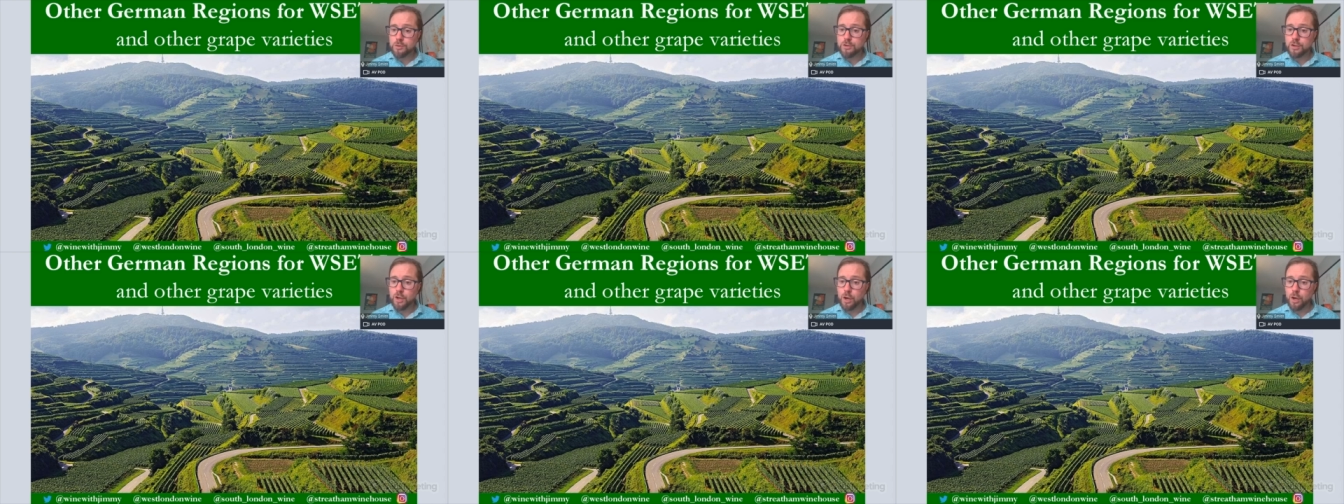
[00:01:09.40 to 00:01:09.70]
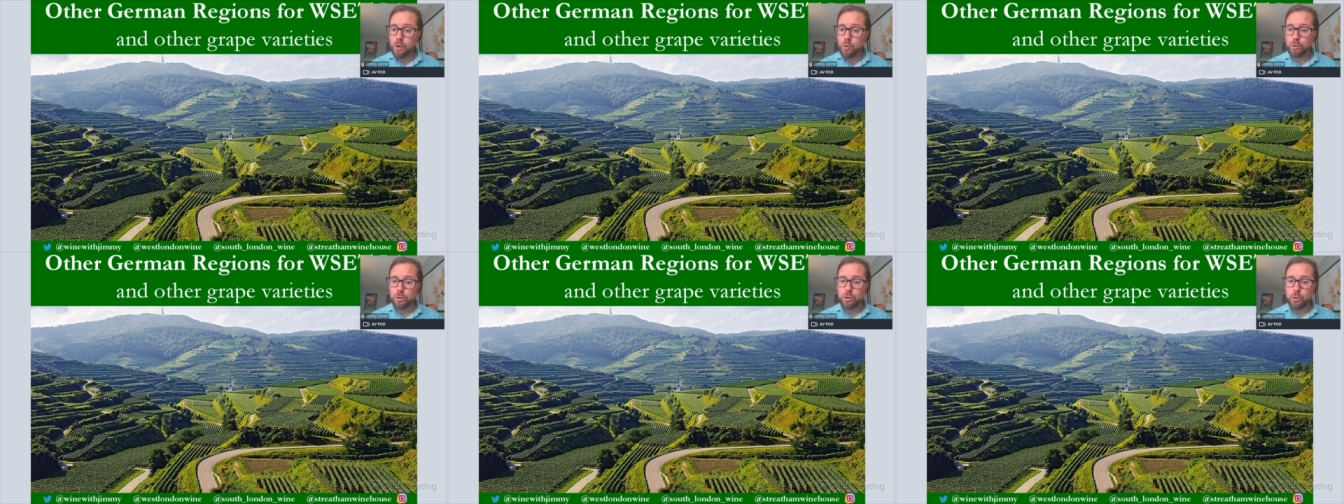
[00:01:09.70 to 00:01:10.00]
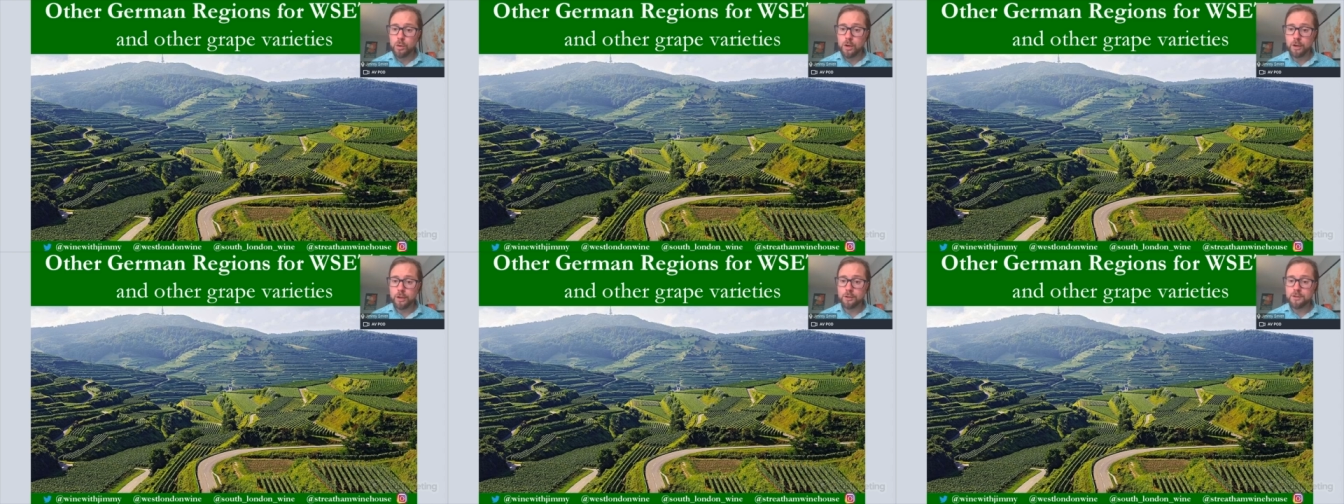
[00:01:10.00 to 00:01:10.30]
so you
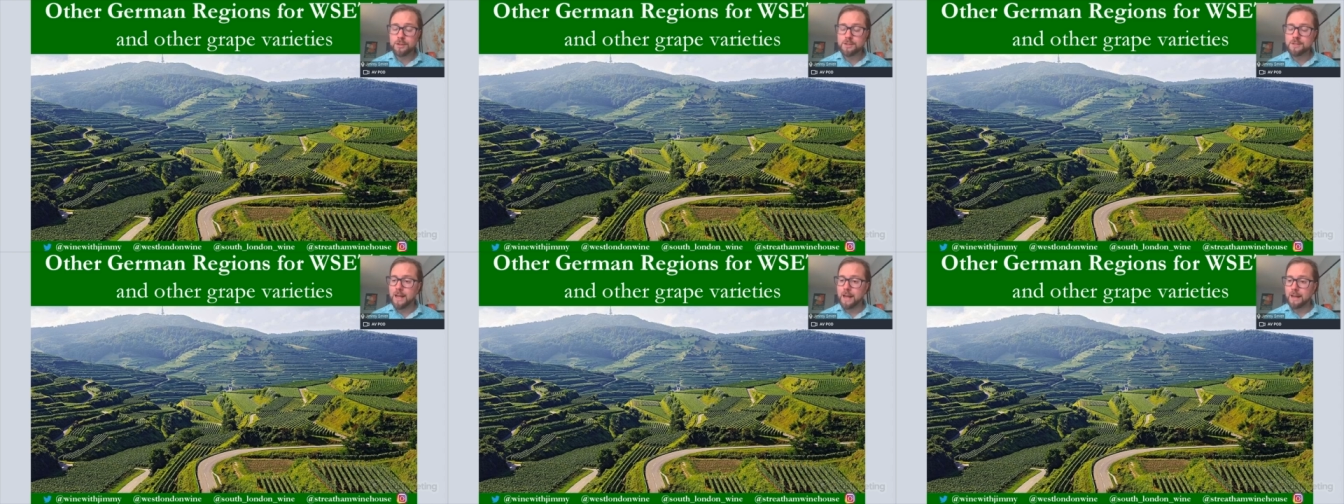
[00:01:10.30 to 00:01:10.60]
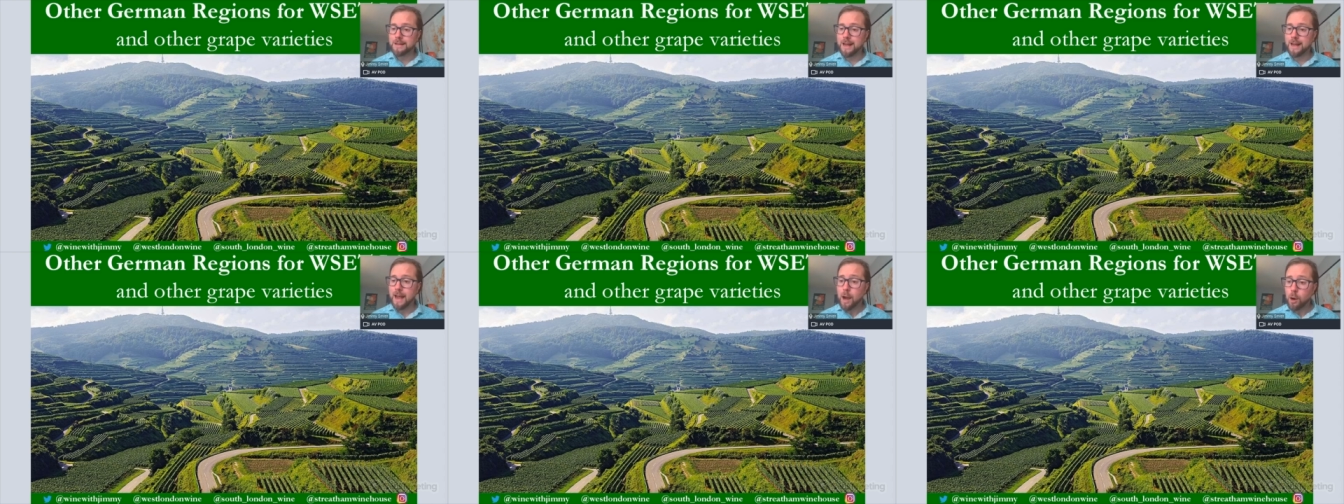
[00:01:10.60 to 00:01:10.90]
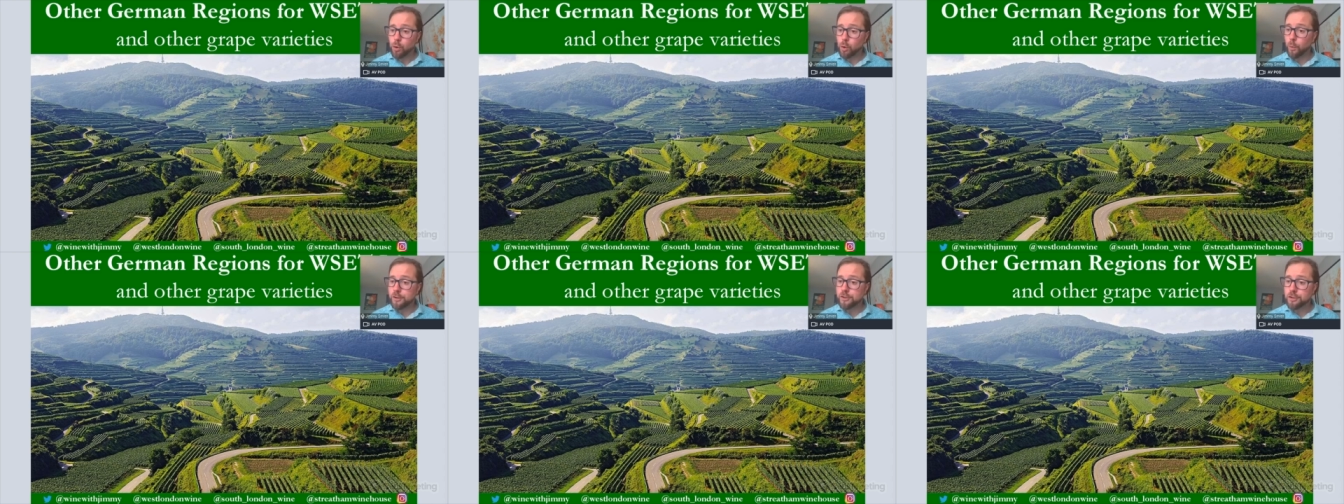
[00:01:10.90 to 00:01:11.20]
can understand how
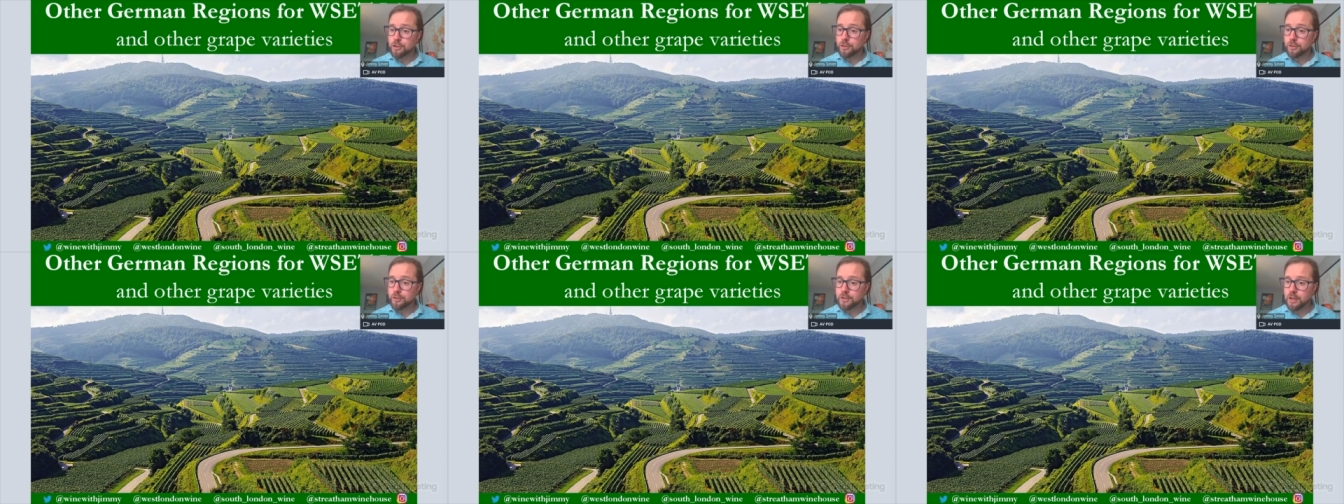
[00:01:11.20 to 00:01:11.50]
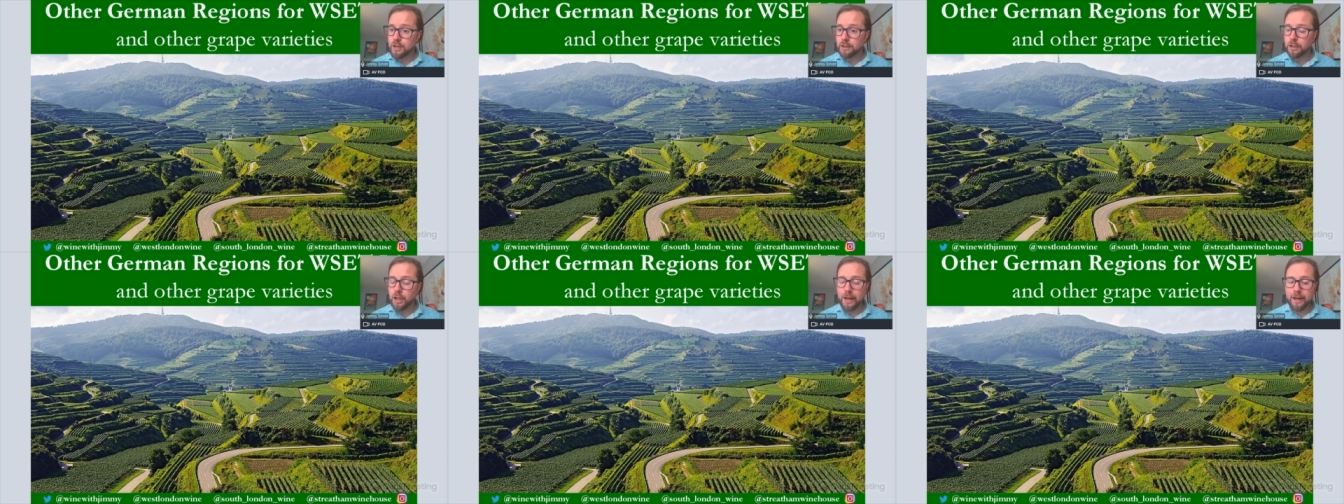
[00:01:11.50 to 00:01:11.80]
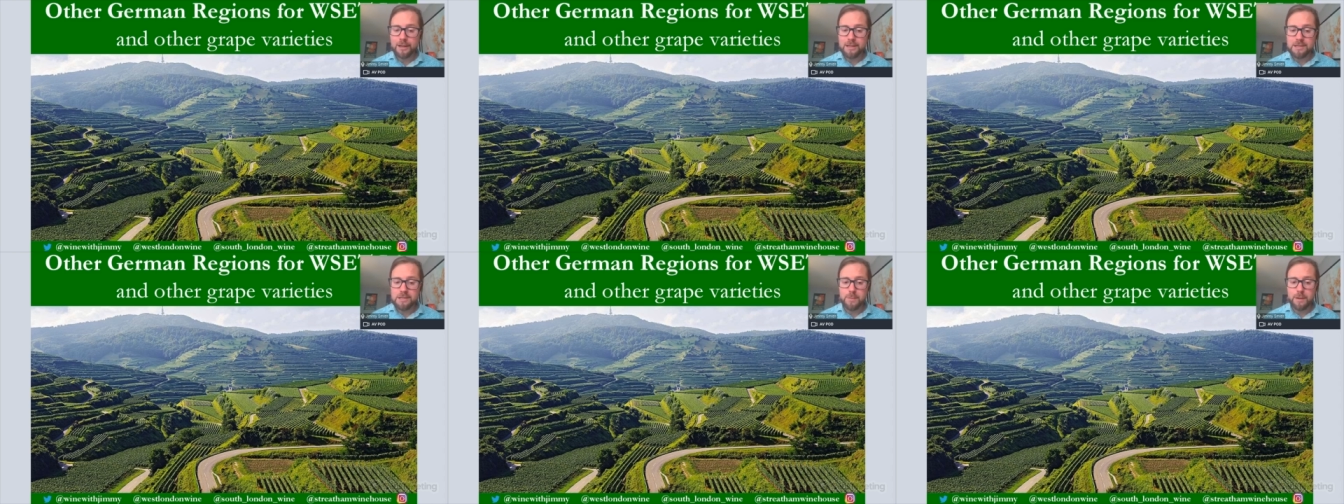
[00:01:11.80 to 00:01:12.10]
questions are
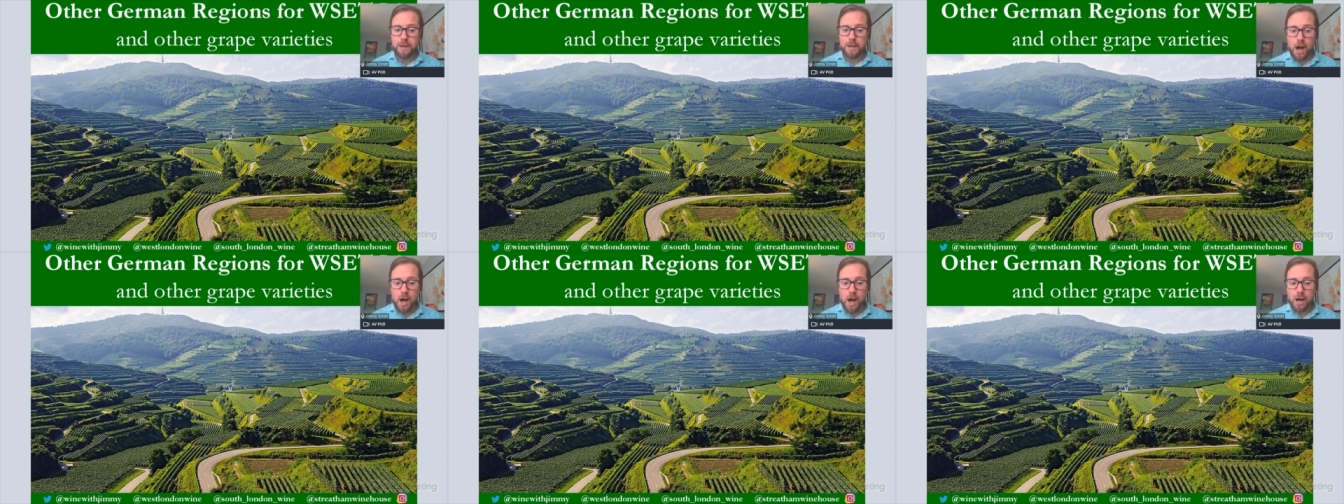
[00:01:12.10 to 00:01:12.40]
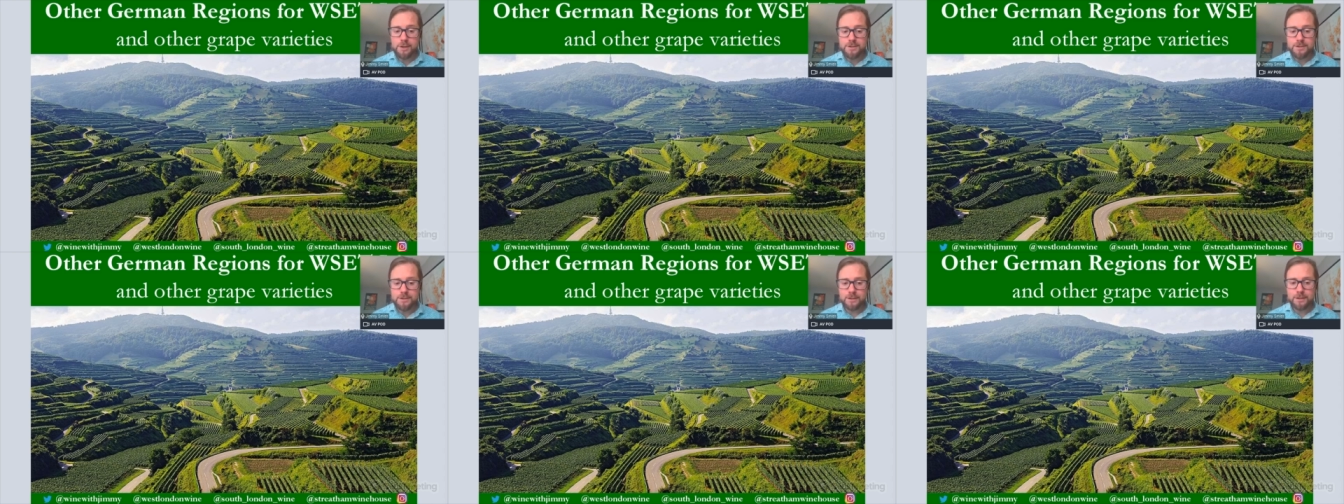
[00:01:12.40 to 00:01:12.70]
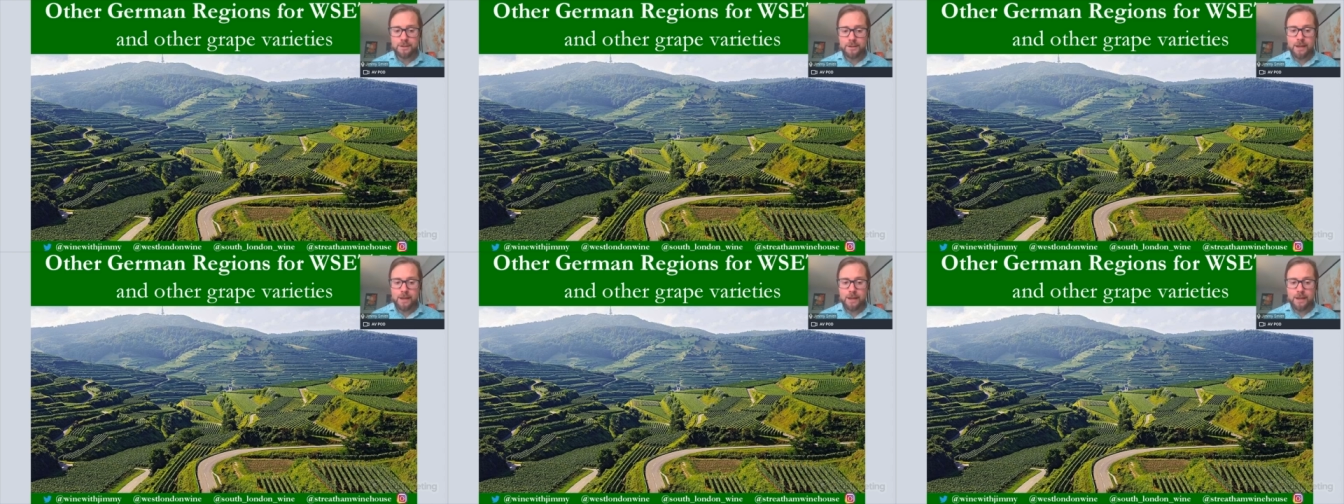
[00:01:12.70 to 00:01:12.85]
likely to be asked